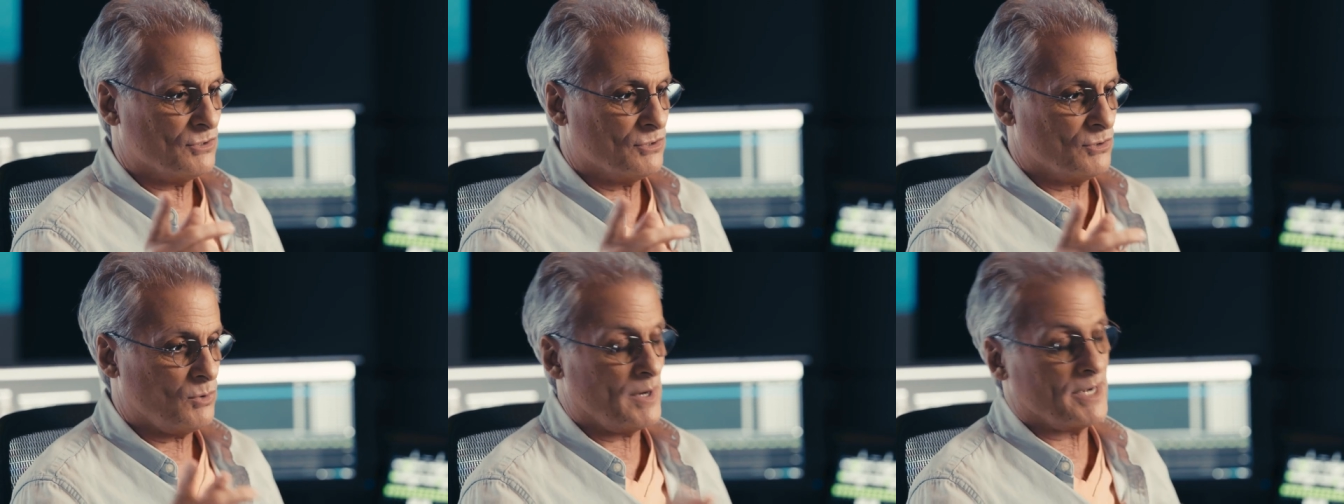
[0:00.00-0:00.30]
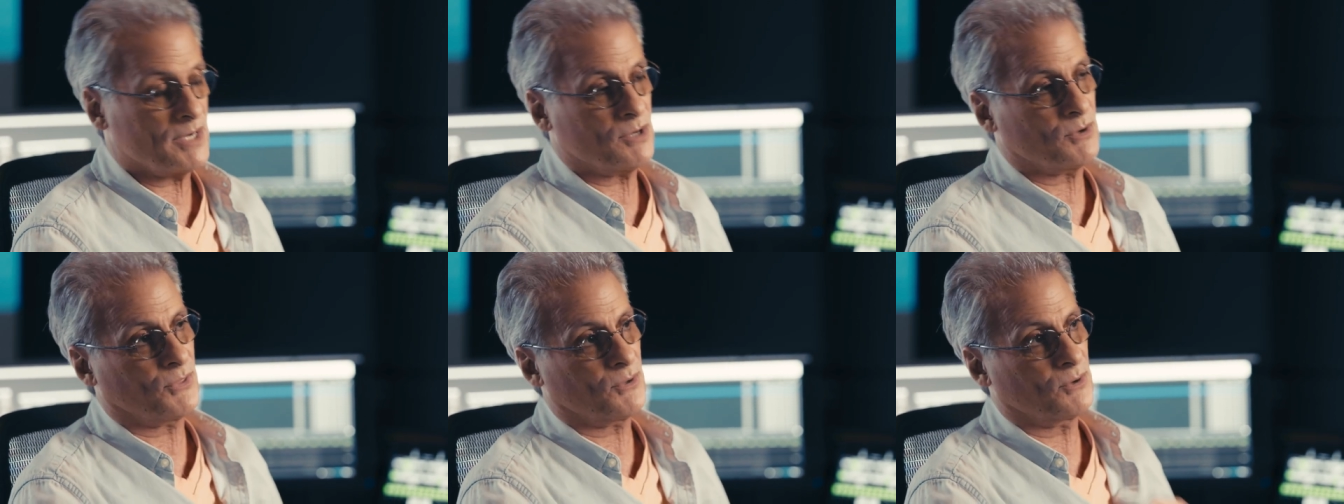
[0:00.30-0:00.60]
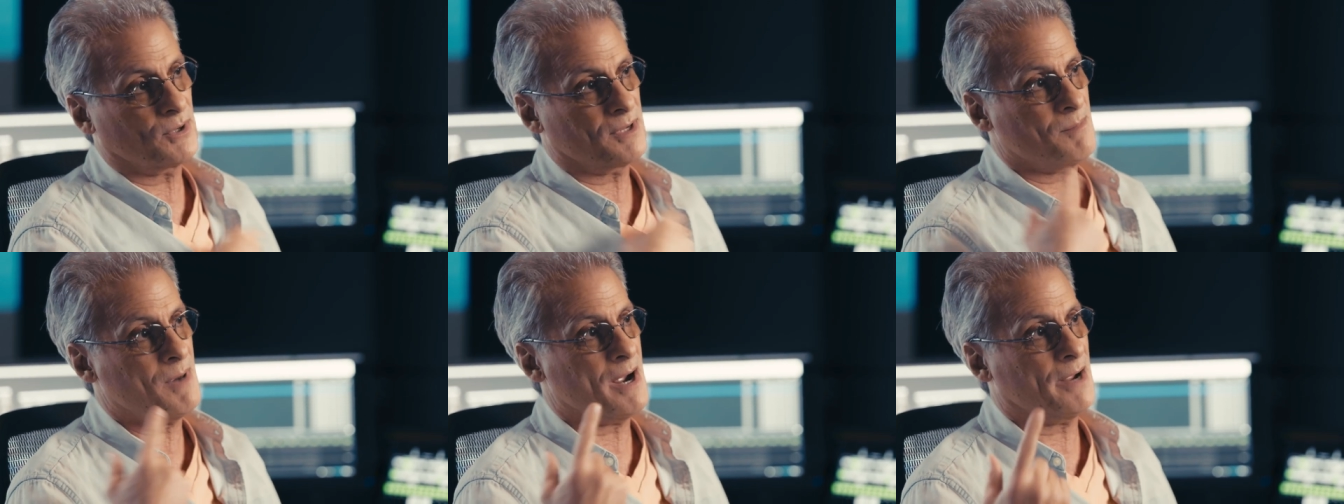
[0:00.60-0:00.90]
20 or
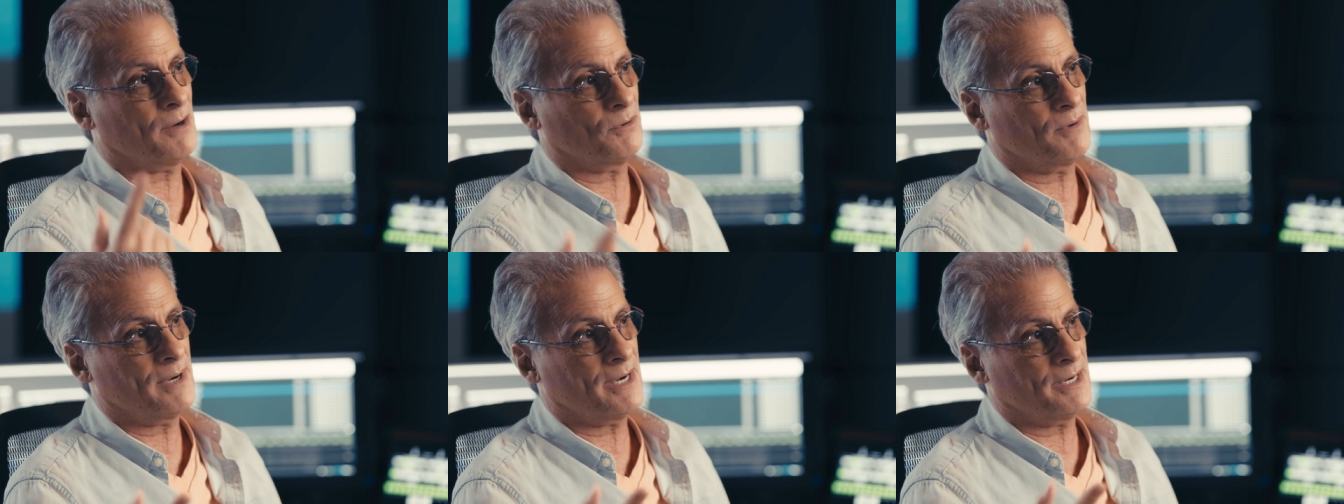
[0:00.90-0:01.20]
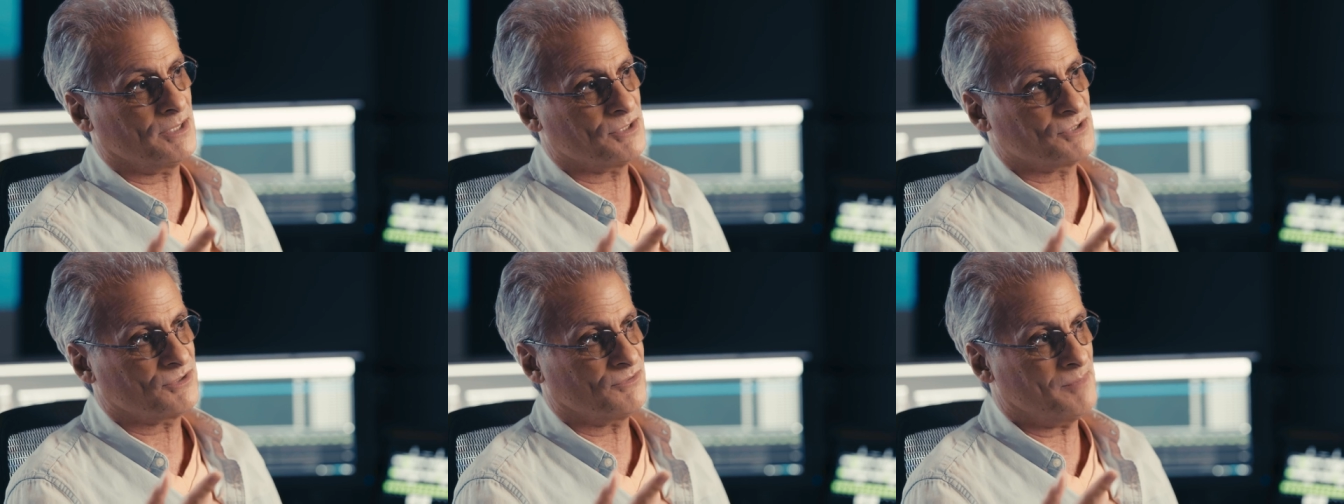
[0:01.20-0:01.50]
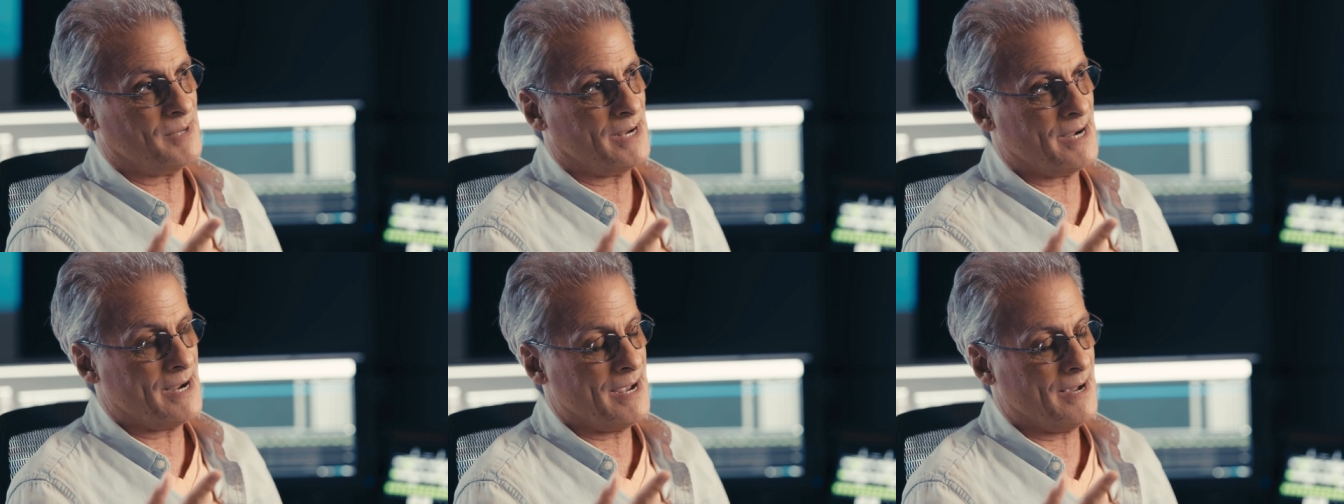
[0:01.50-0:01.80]
30 mile radius of
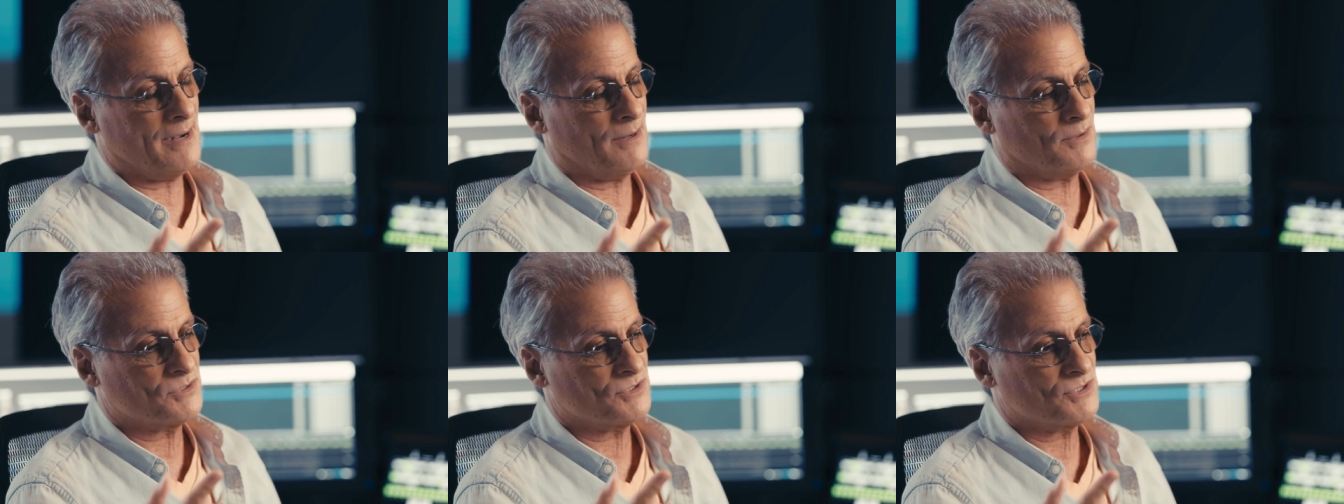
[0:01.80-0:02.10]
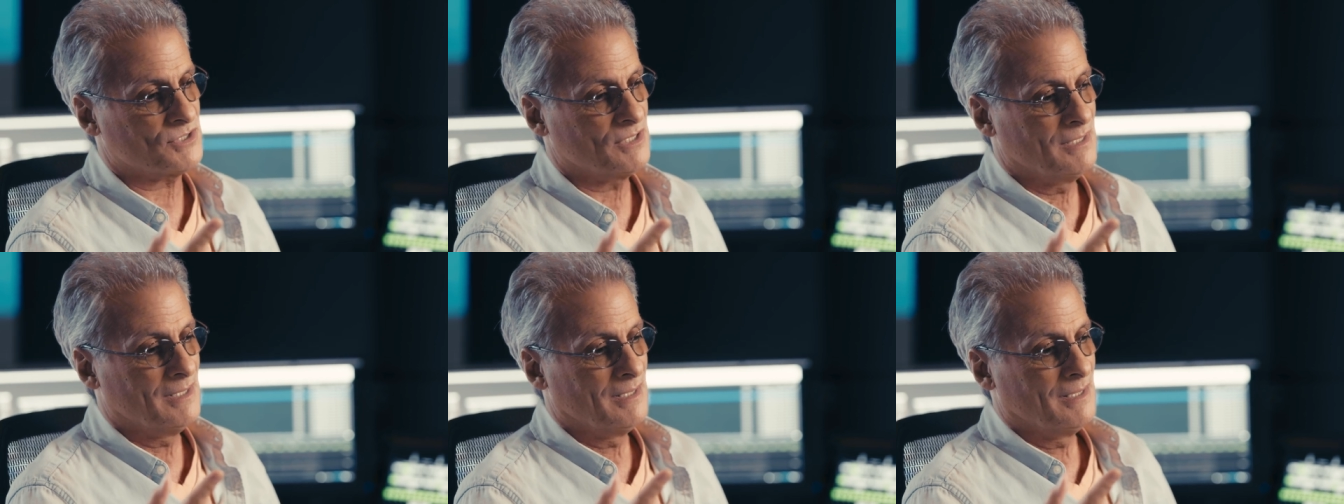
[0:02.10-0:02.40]
my house.